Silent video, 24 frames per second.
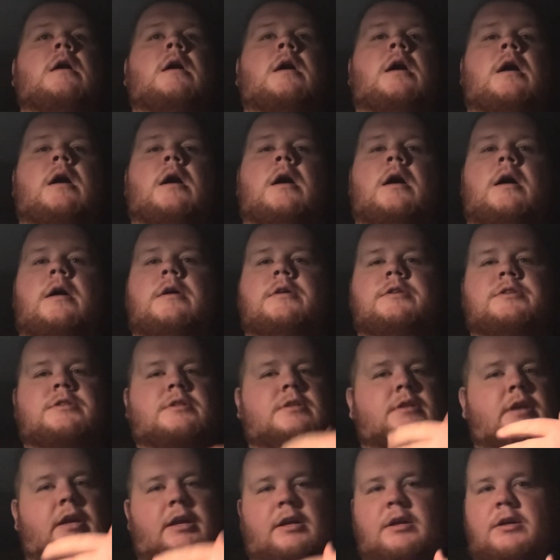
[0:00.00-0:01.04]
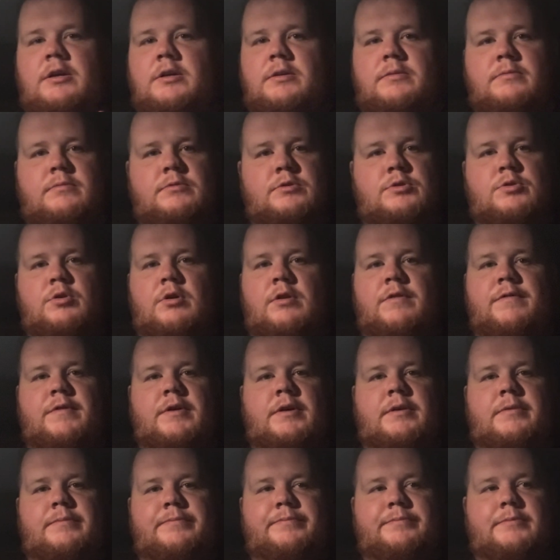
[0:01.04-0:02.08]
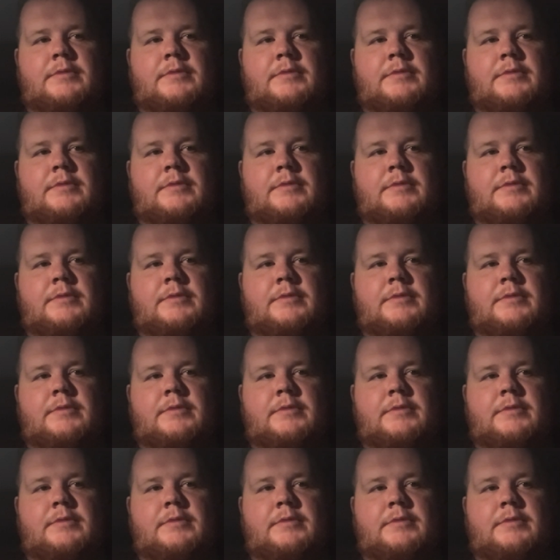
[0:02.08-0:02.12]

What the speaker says: It's like a sort of a